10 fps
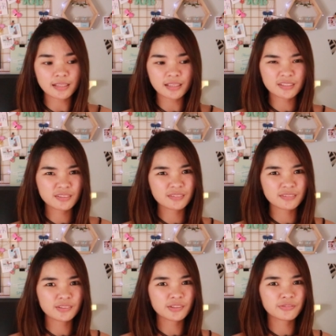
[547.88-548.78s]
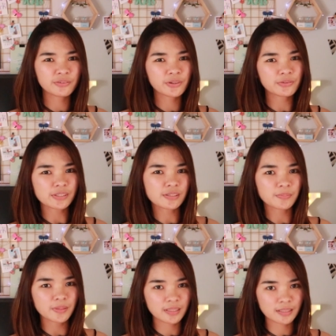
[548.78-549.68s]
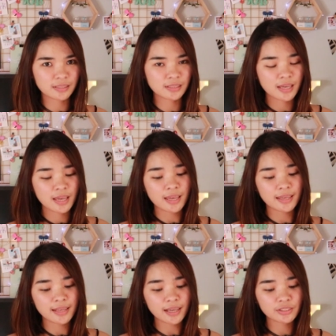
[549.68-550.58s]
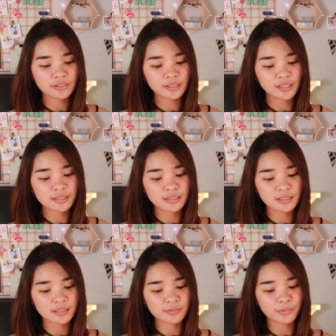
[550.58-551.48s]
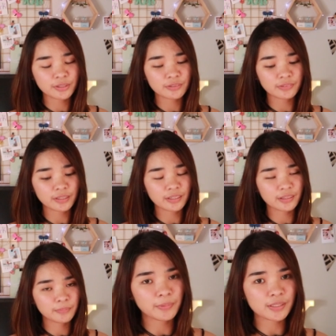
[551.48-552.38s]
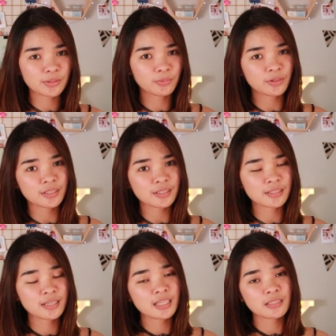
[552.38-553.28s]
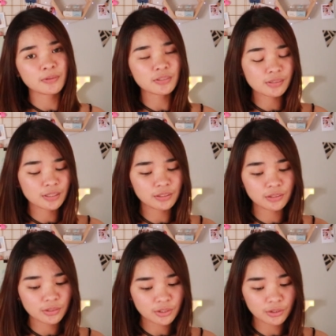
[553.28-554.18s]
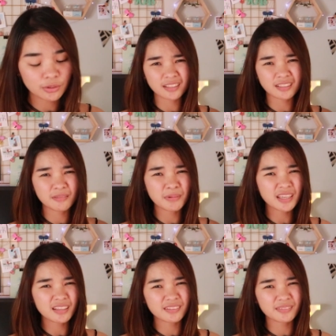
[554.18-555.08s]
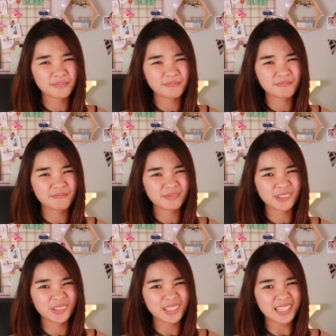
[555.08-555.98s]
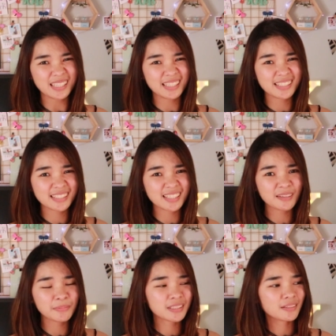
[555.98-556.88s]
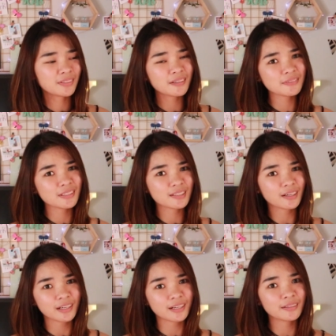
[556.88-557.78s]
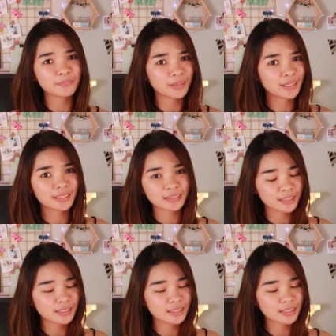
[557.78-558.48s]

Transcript: I like to look for recipes, and actually Tasty is one of like the best ones, especially in YouTube. They make it look easy but sometimes it's hard, but